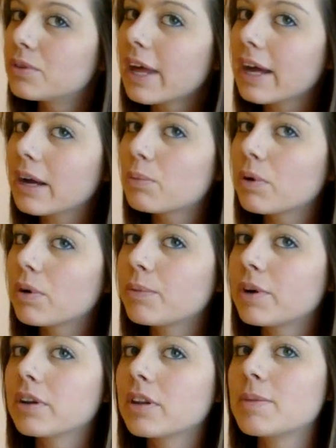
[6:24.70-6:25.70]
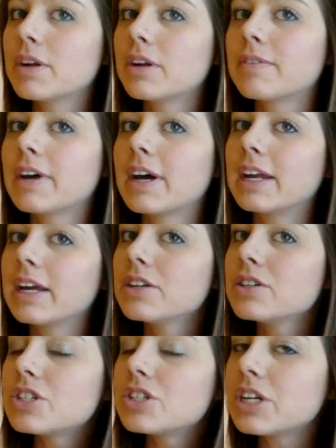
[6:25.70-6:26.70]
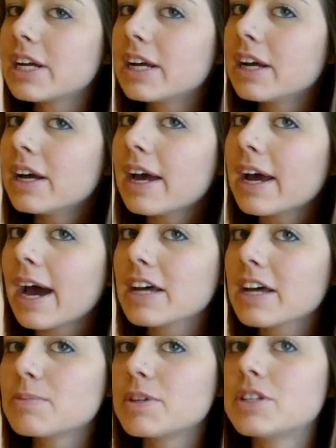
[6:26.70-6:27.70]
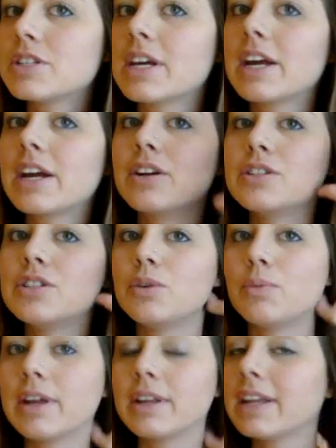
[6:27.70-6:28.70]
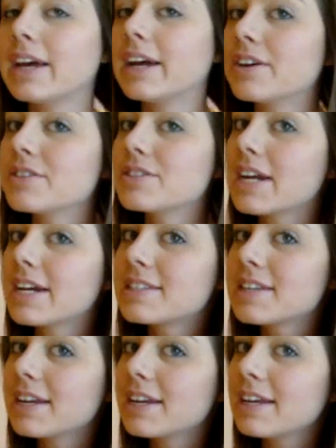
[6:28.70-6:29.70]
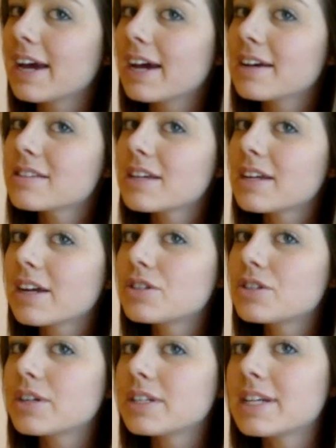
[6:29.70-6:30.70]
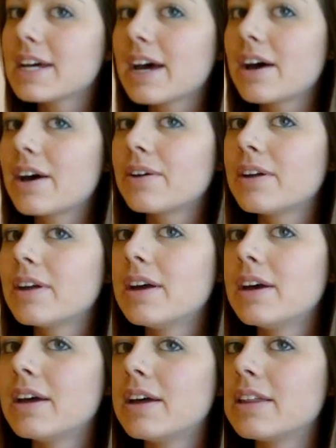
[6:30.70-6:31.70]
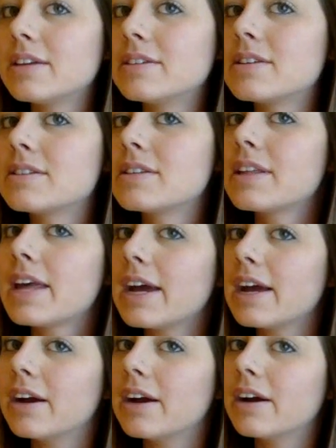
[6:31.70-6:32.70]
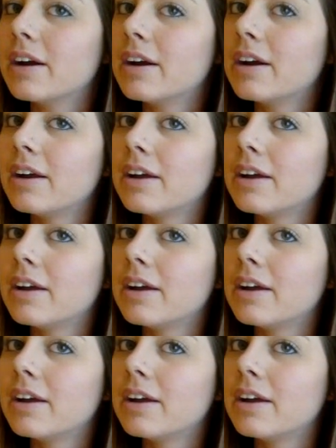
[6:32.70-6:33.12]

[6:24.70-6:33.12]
like, when we were in the middle of cutting it, she asked me, she's like, Erin, do you want layers? And I said yes. And as you can tell, this is a layer.